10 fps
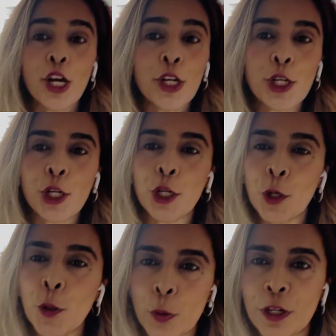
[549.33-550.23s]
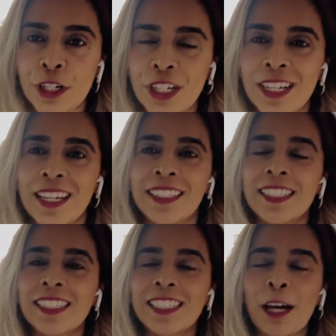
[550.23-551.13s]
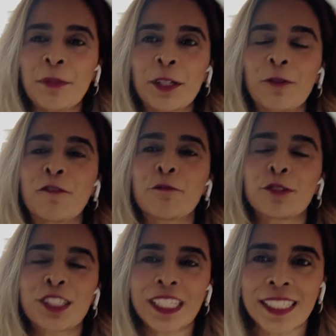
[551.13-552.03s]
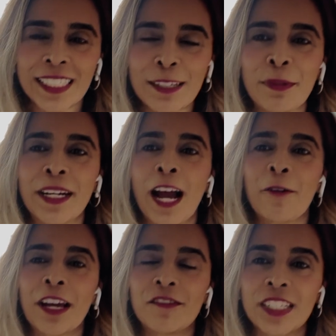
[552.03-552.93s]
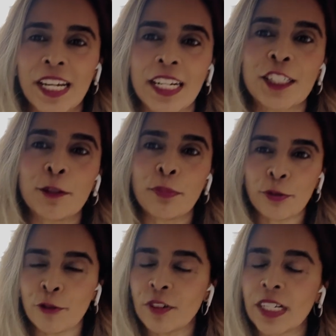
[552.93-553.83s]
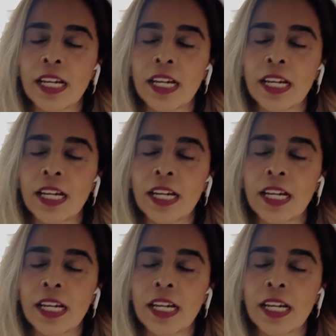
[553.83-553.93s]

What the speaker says: Huge. This is something we've predicted, but now we have data to prove it,